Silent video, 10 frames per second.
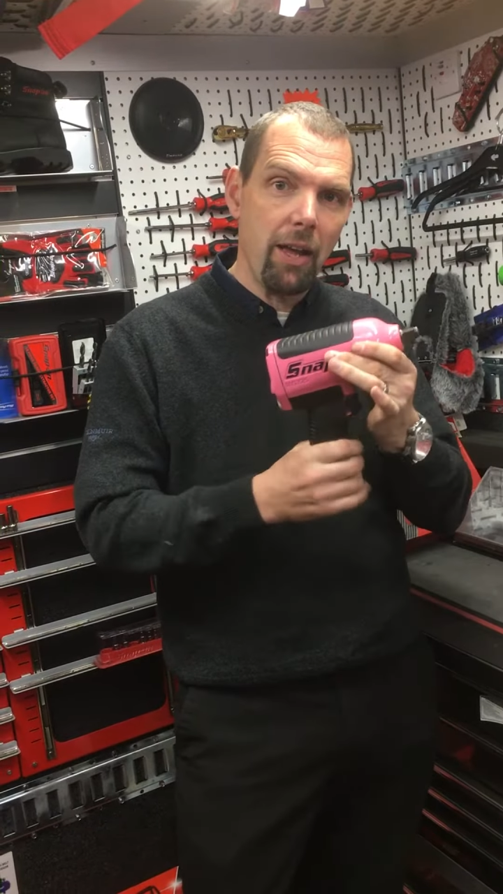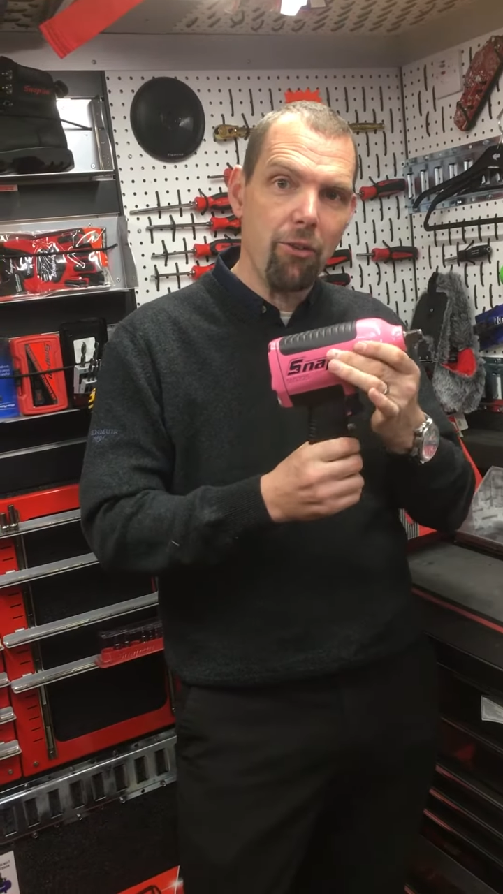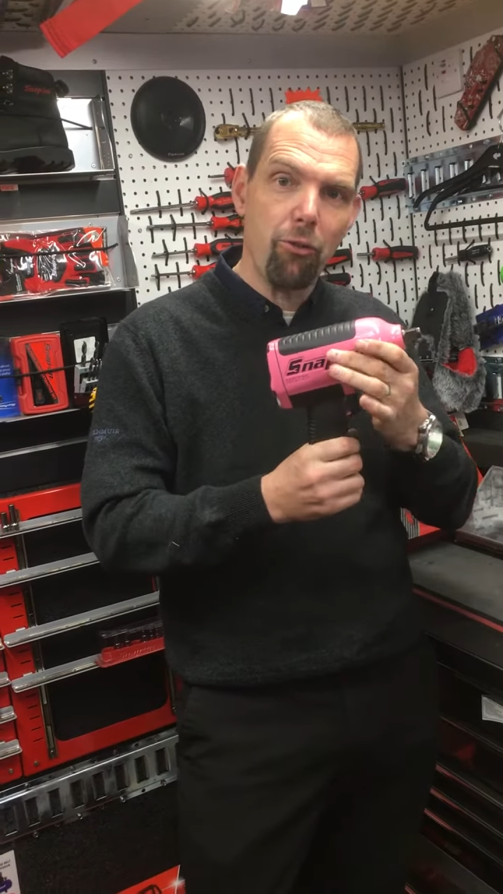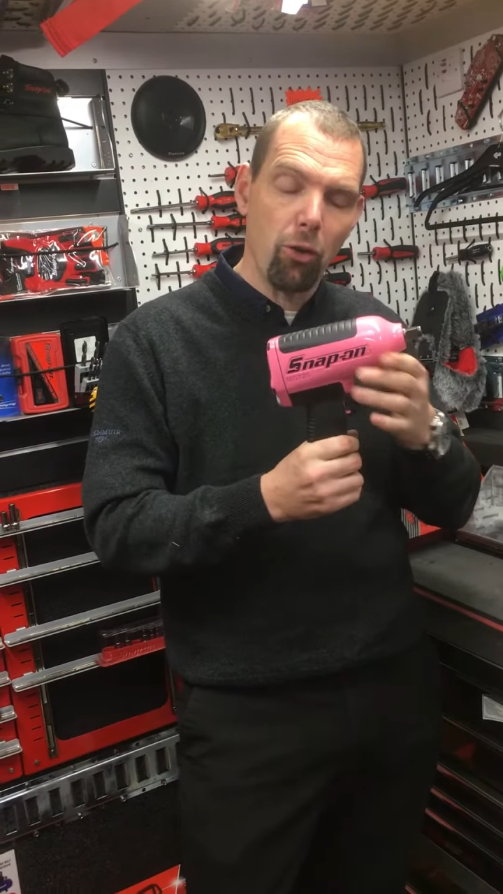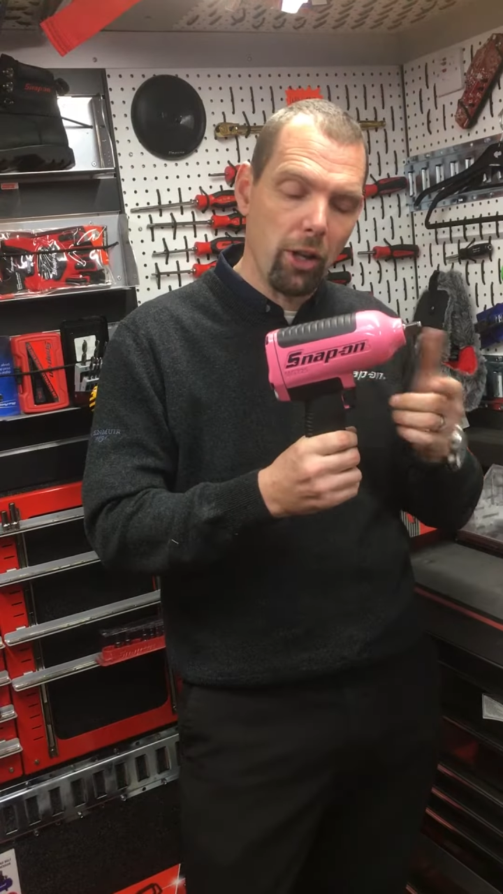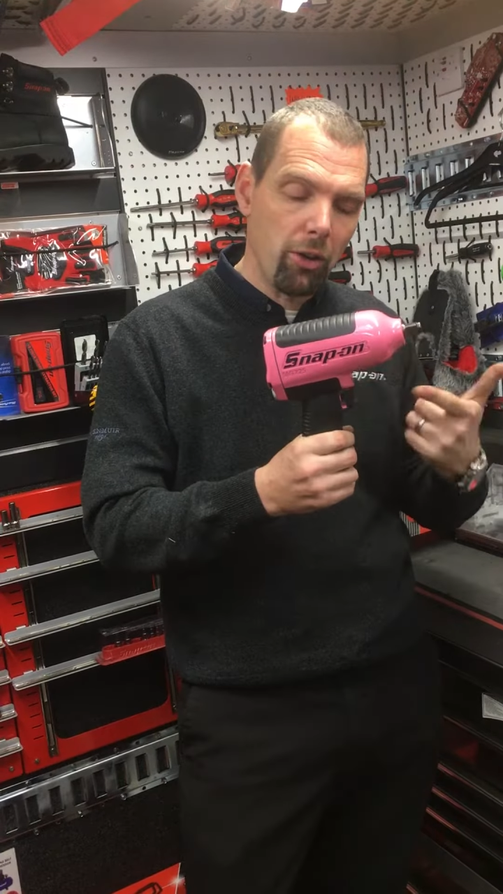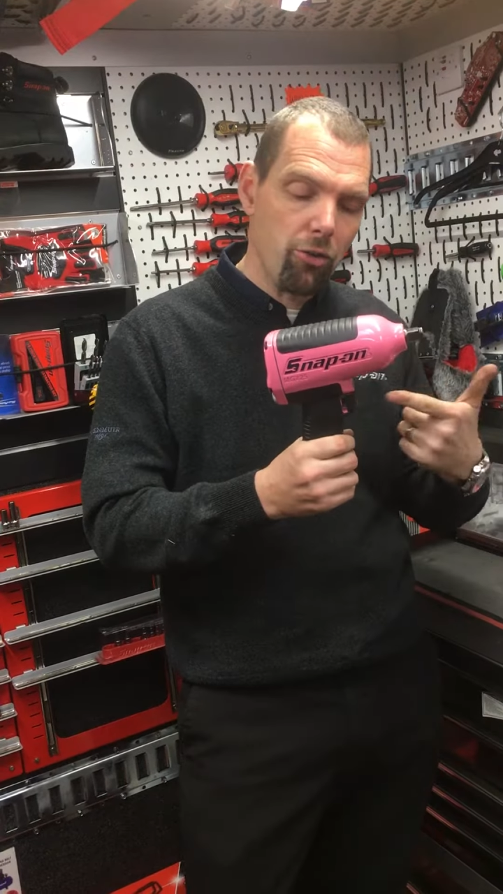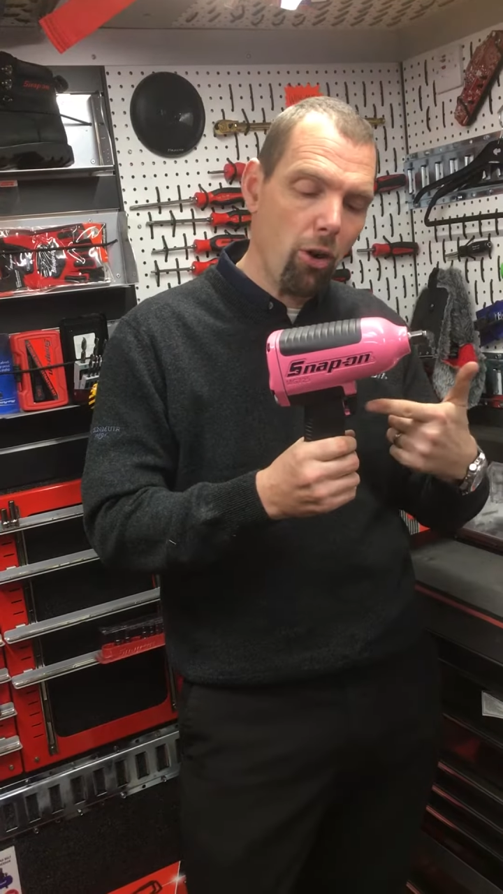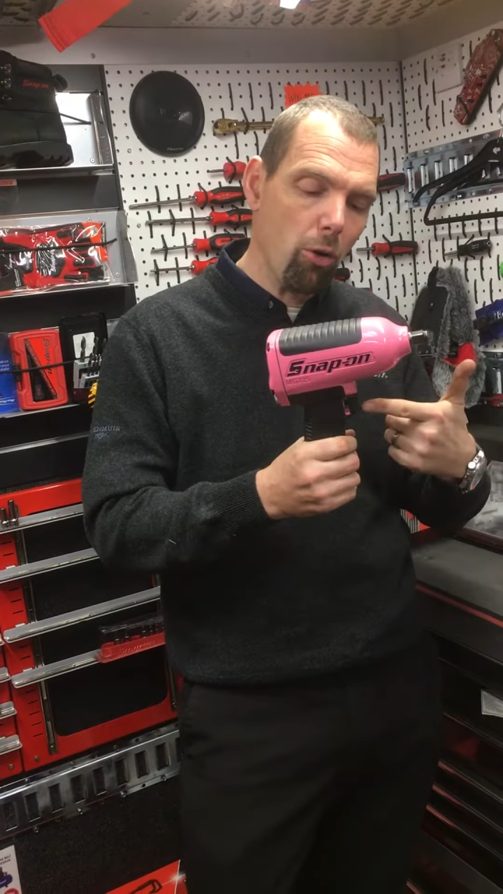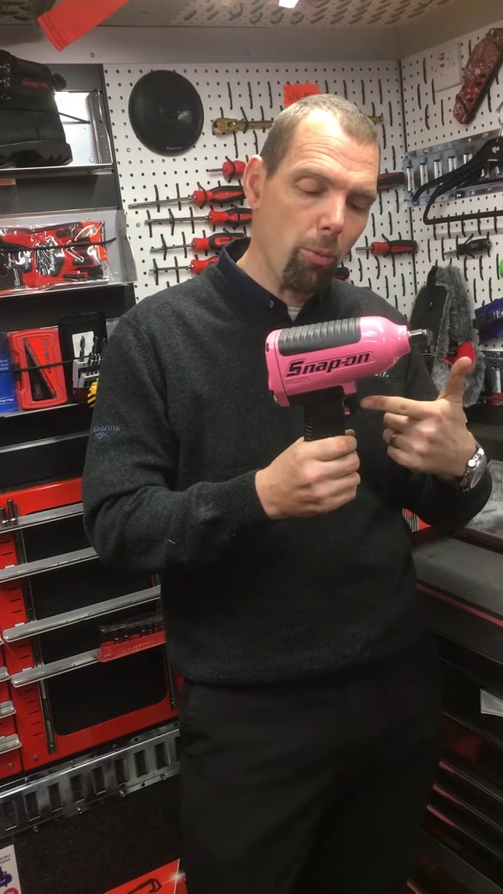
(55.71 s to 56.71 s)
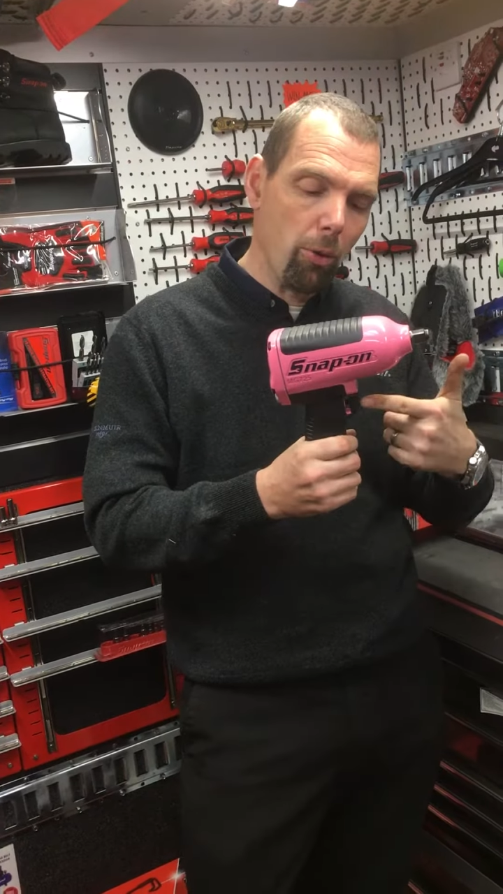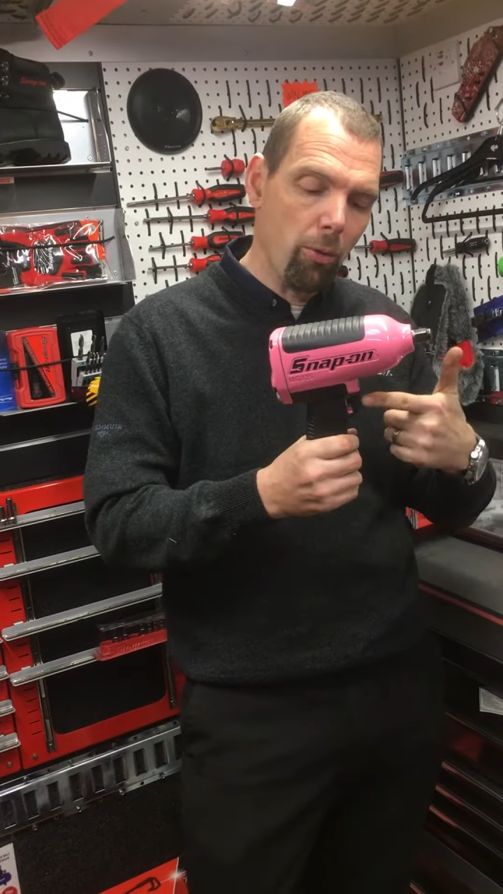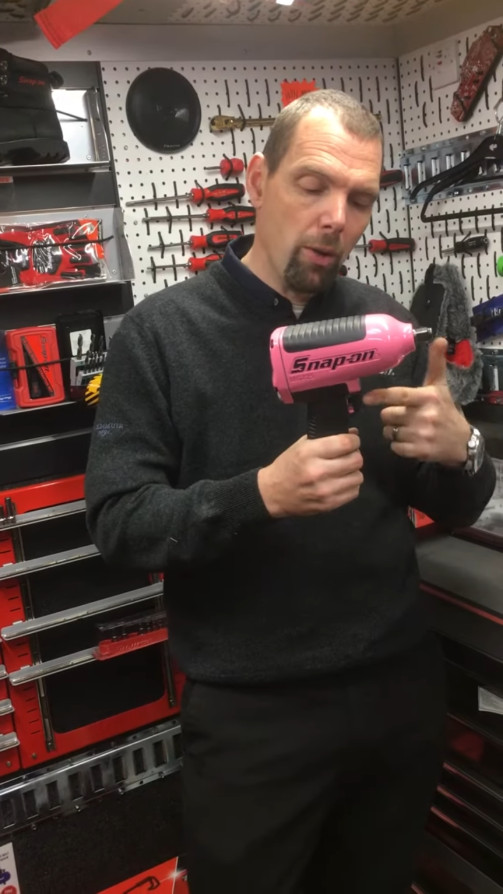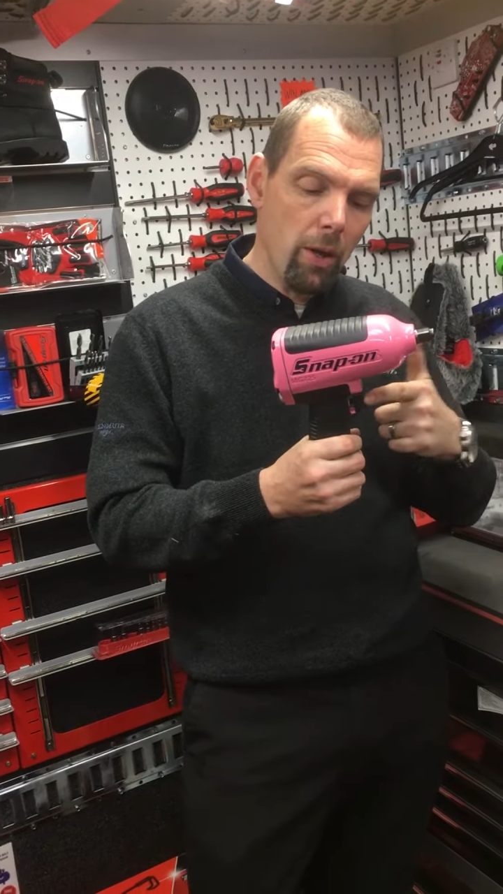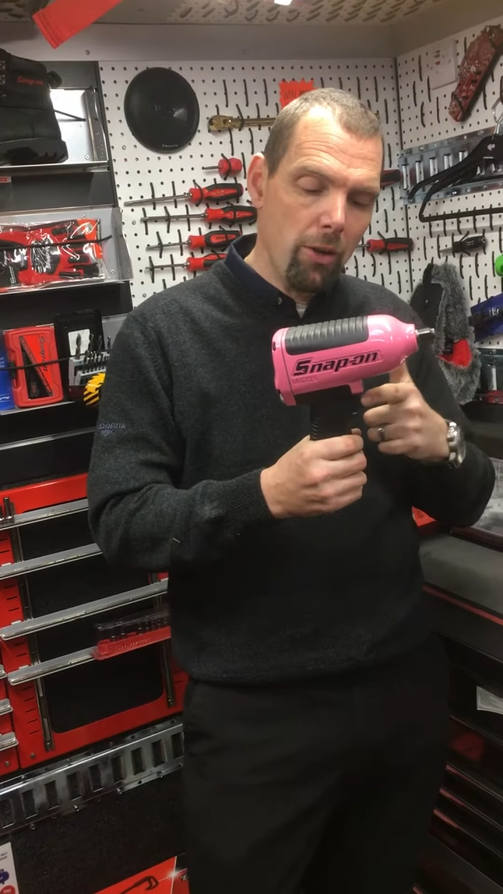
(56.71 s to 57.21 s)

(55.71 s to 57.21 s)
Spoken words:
is fully controllable.